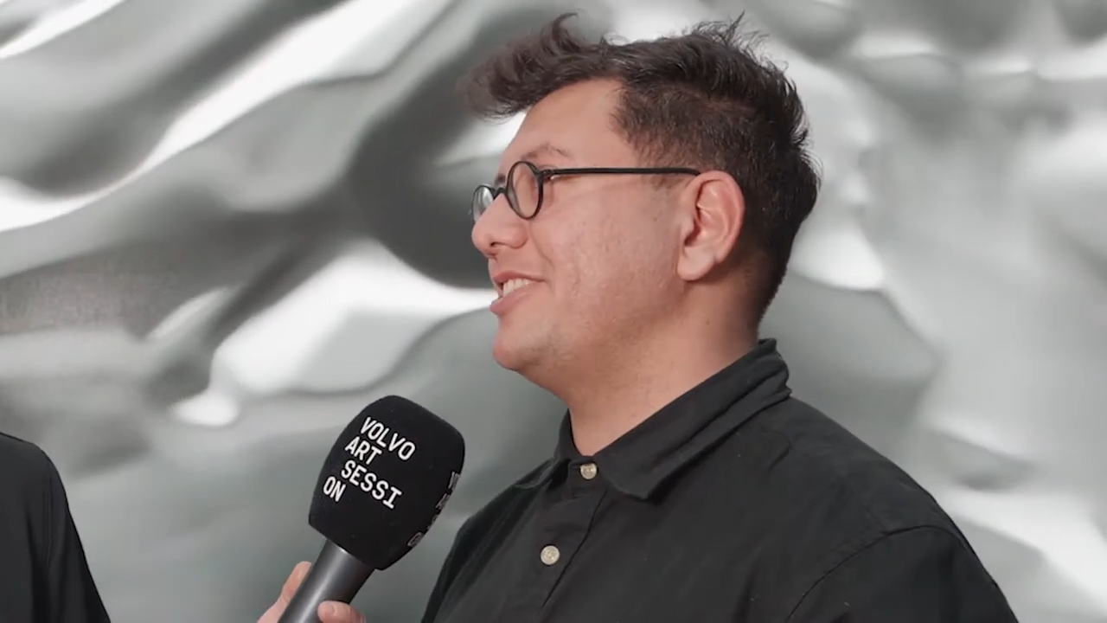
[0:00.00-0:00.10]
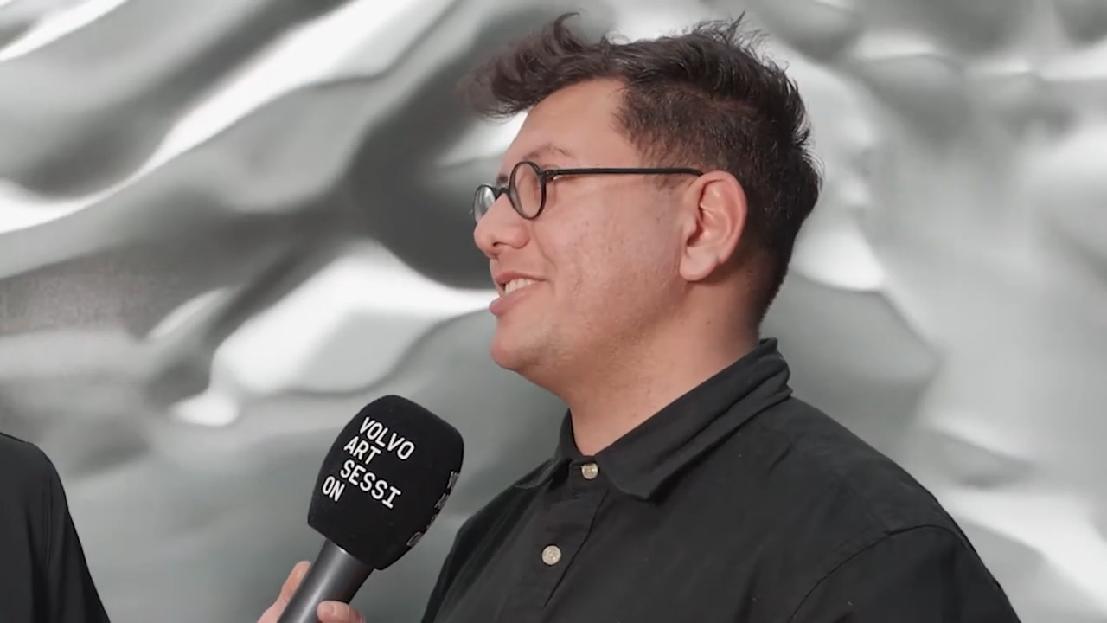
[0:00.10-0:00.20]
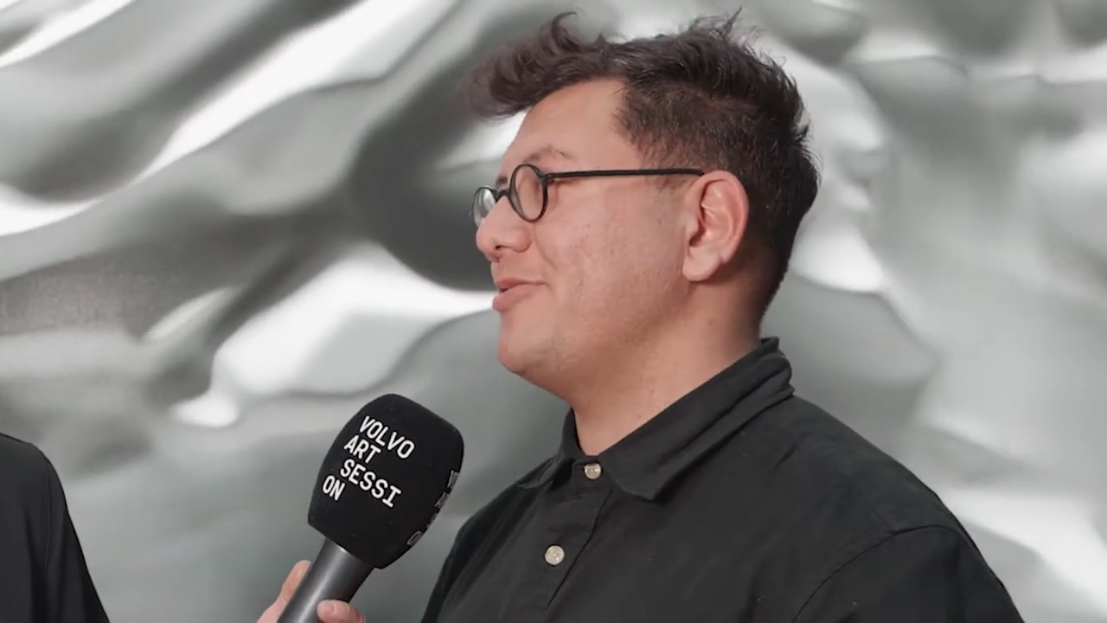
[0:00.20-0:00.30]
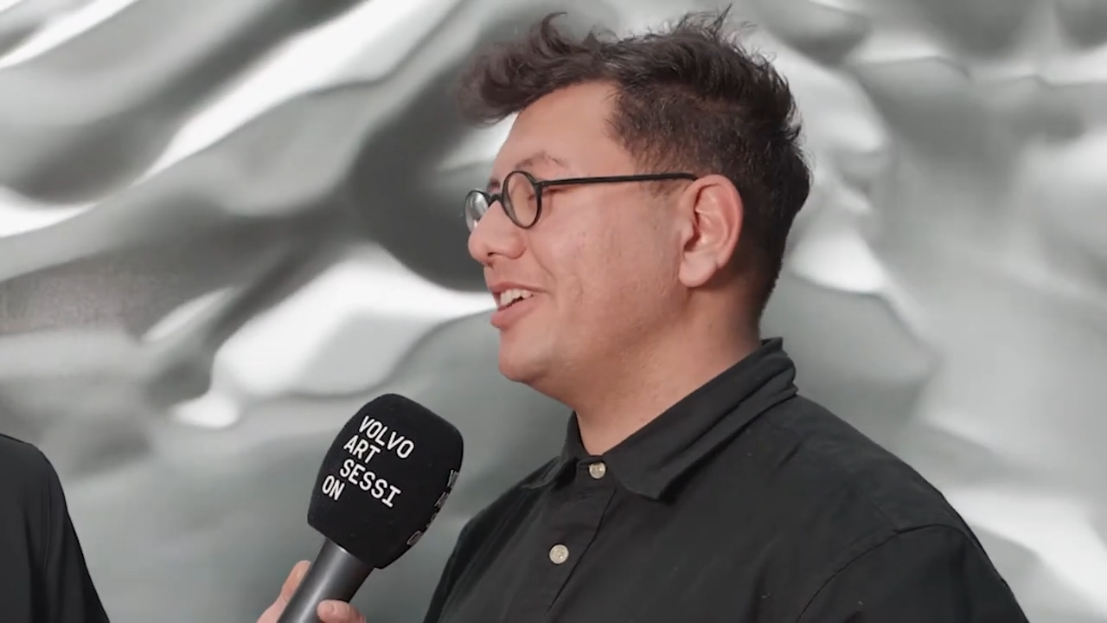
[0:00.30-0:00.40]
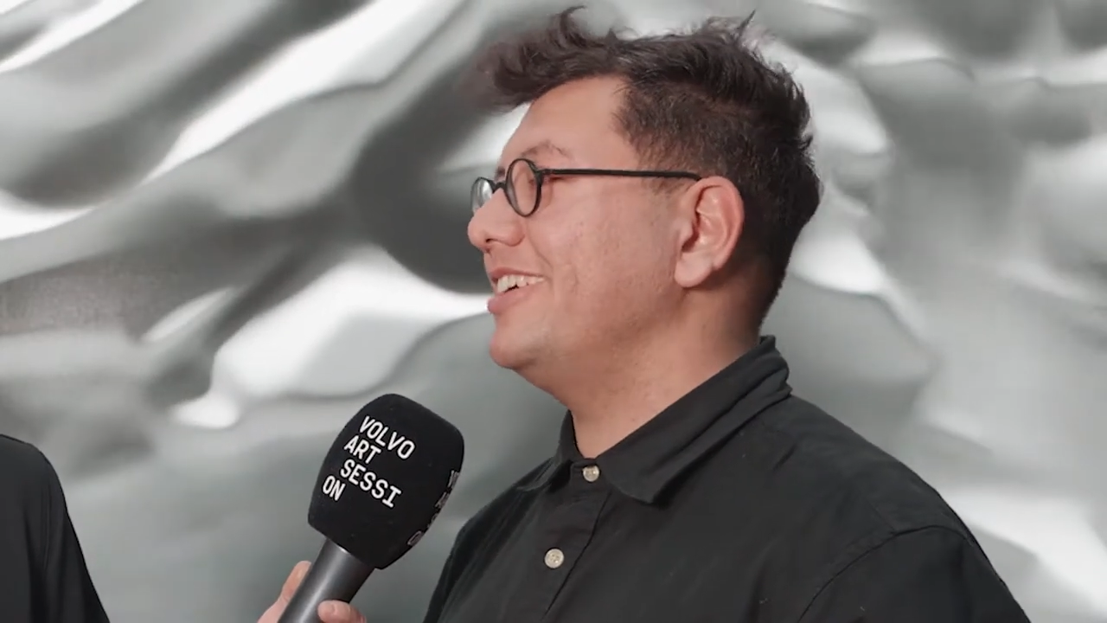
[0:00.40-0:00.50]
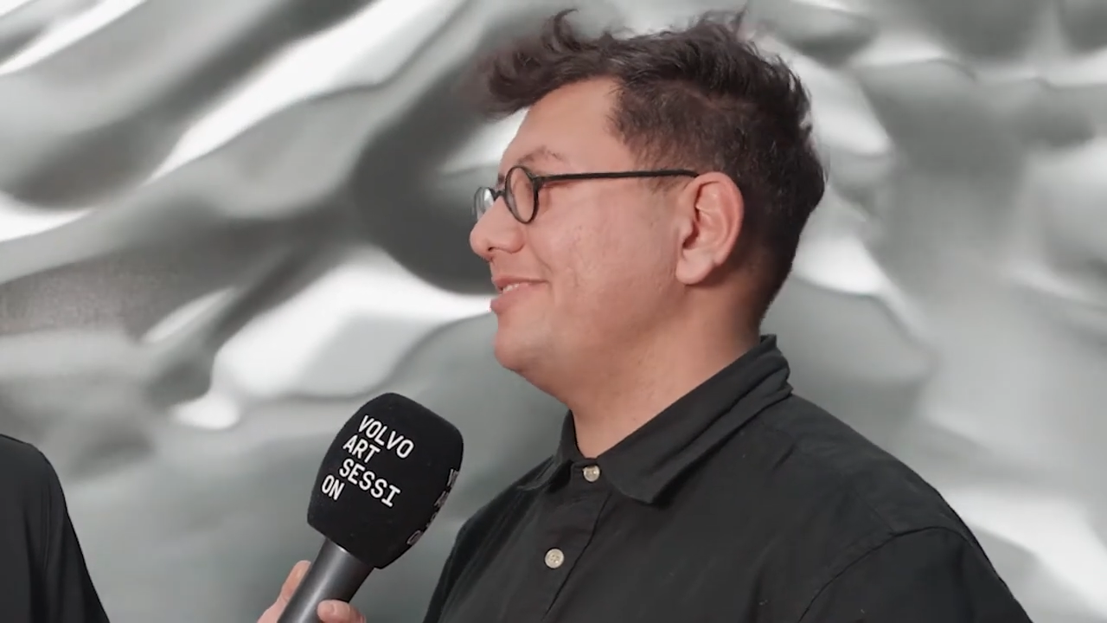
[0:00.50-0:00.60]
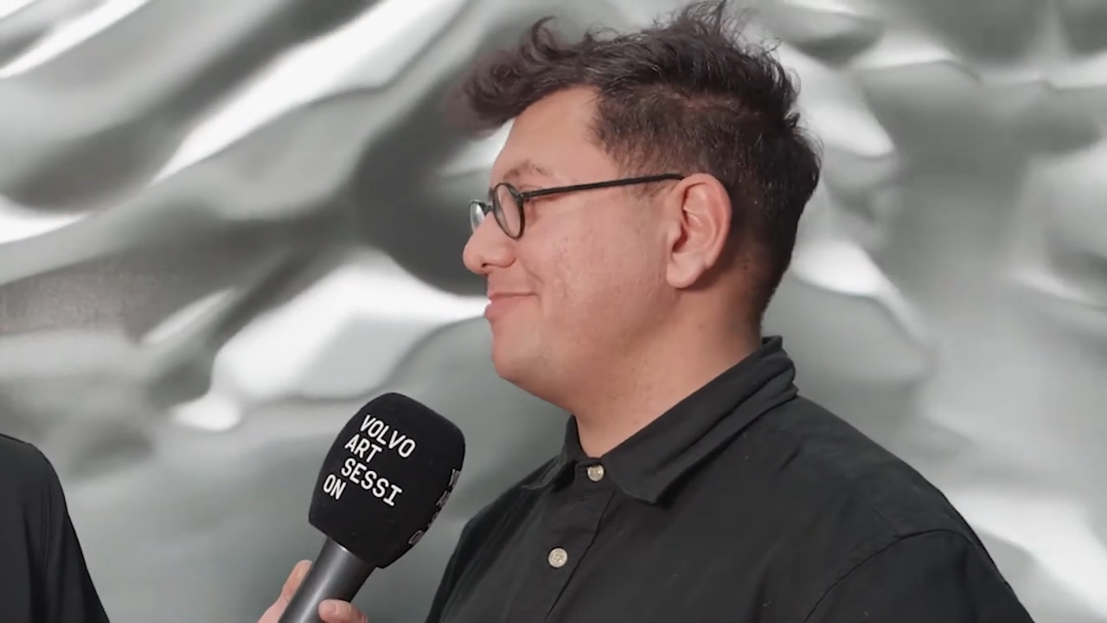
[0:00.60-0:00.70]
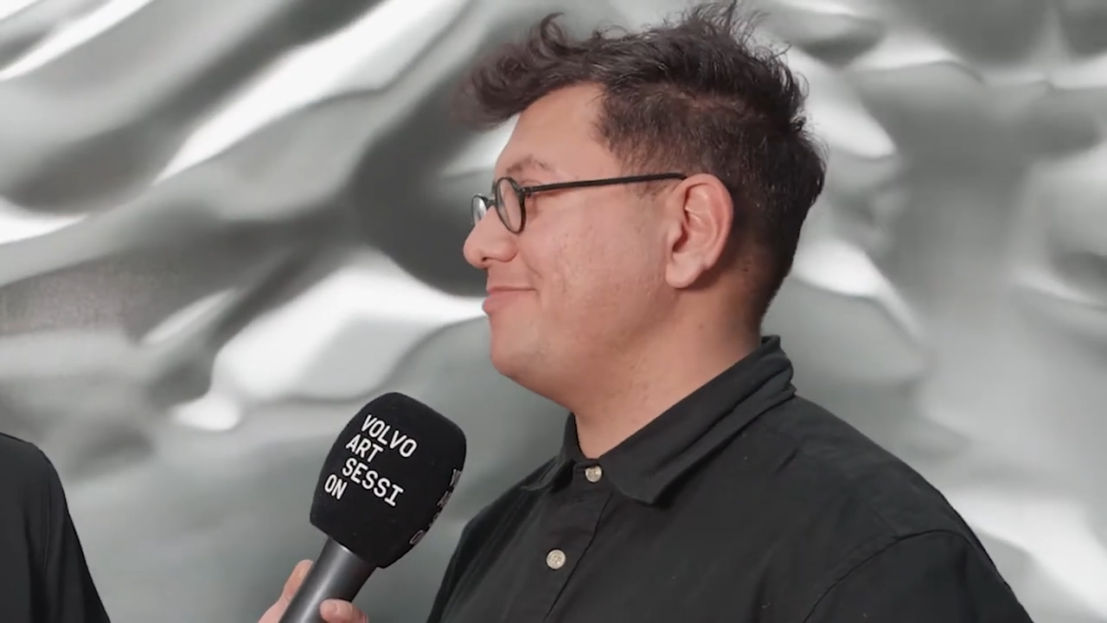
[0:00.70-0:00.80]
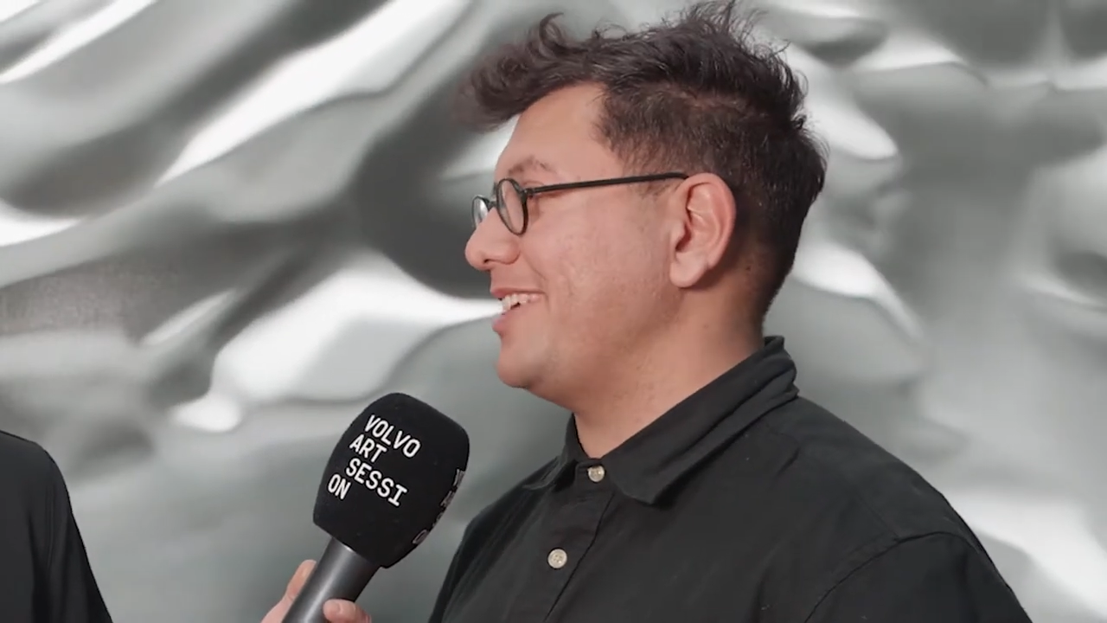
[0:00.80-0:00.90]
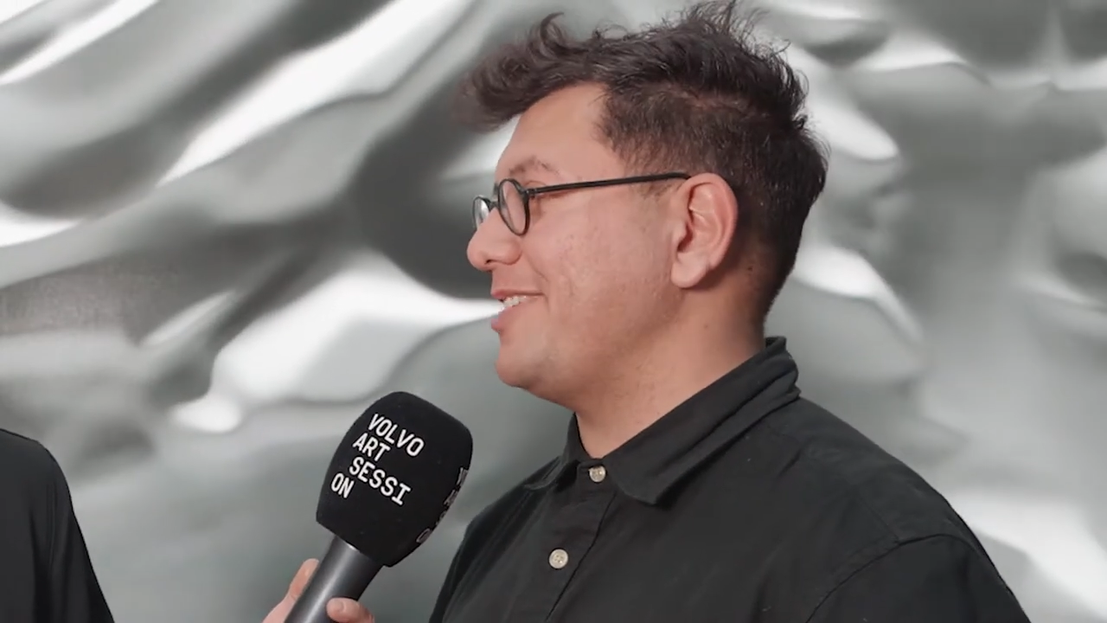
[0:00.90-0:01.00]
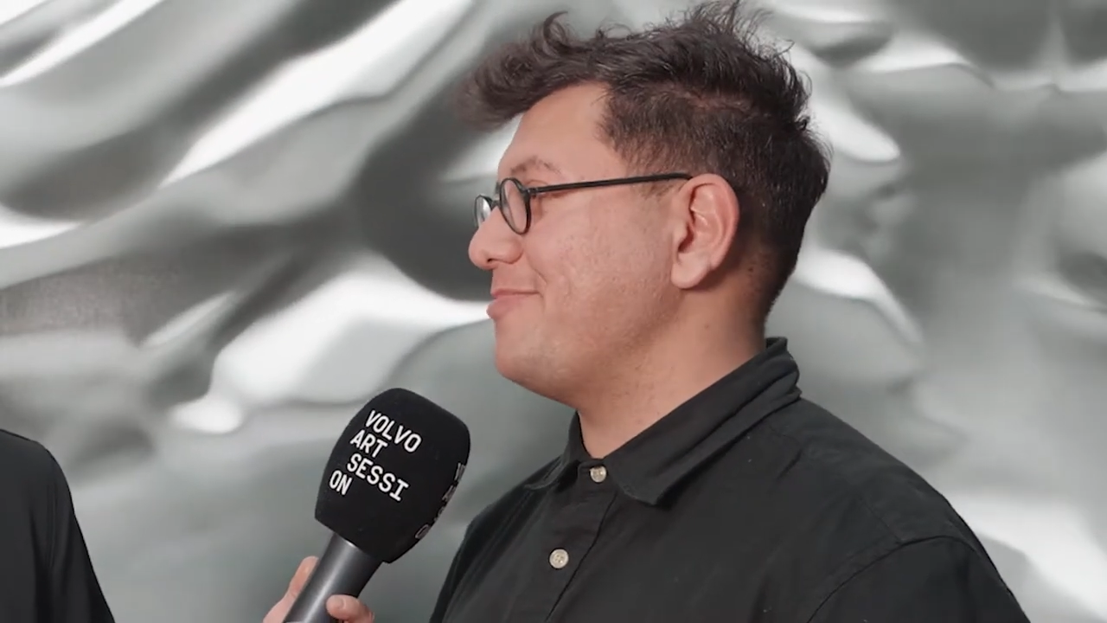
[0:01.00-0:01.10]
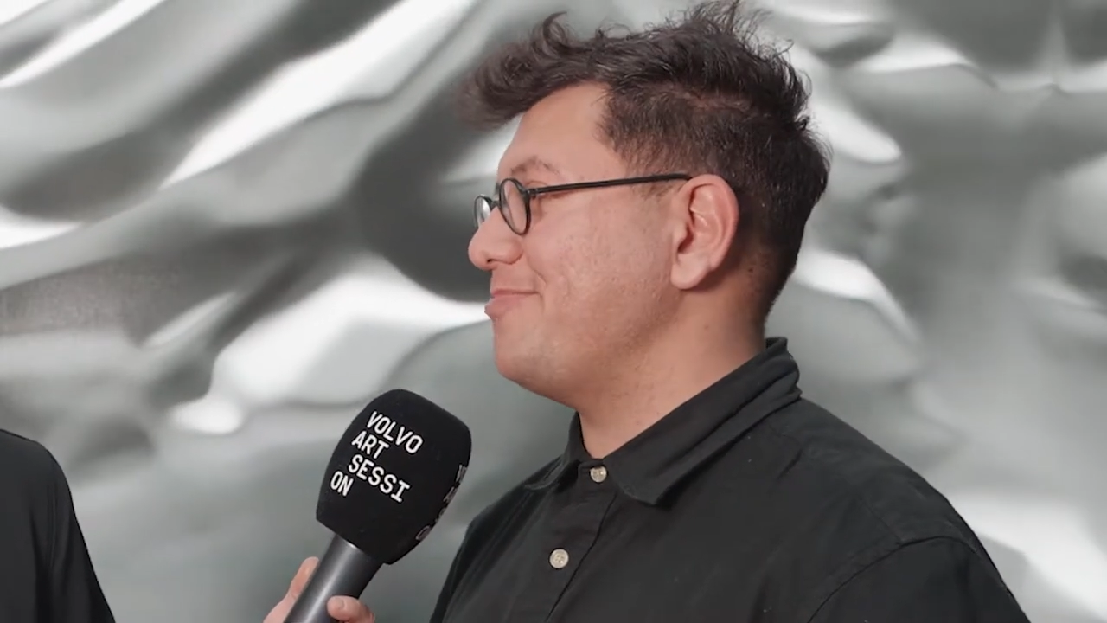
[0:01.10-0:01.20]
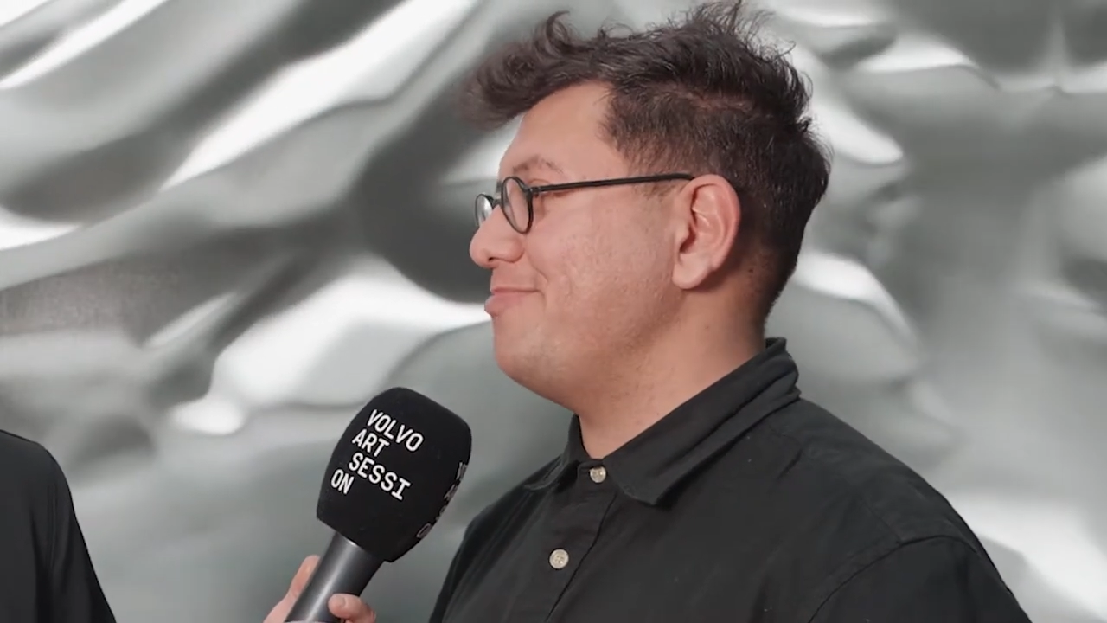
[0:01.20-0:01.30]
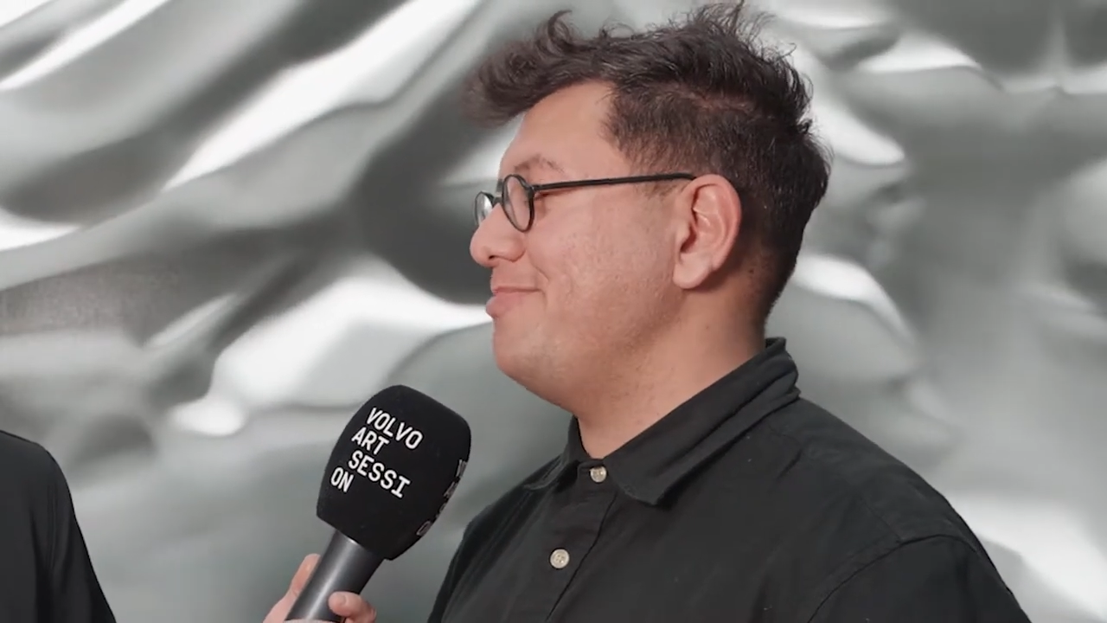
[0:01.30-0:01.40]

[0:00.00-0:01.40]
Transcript: So it's a very um,